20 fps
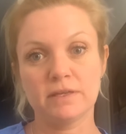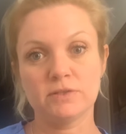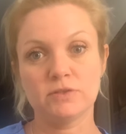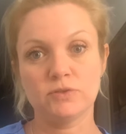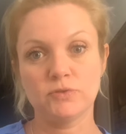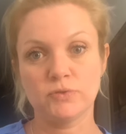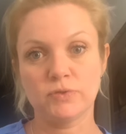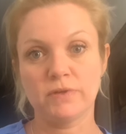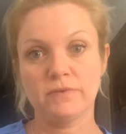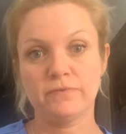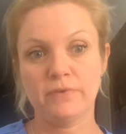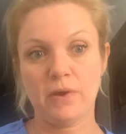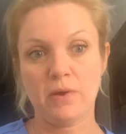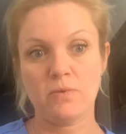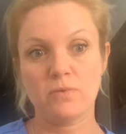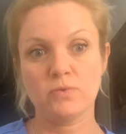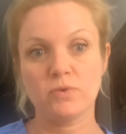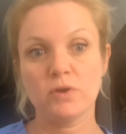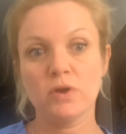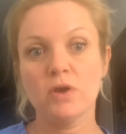is usually
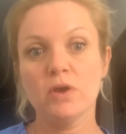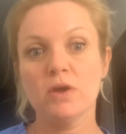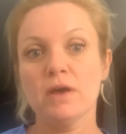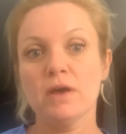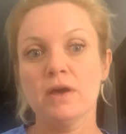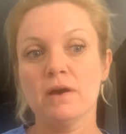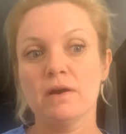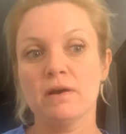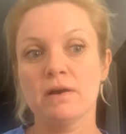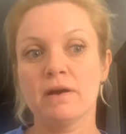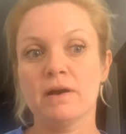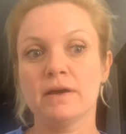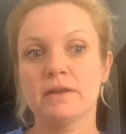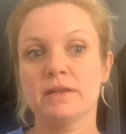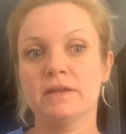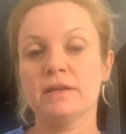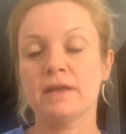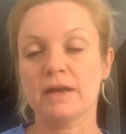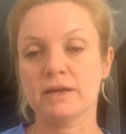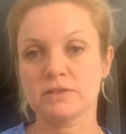found on
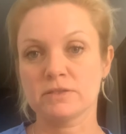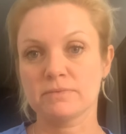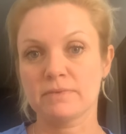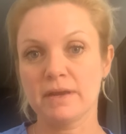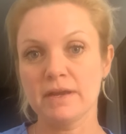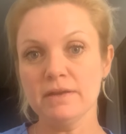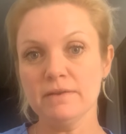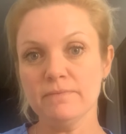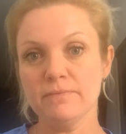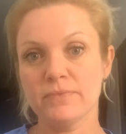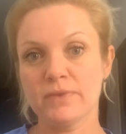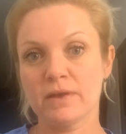x-ray,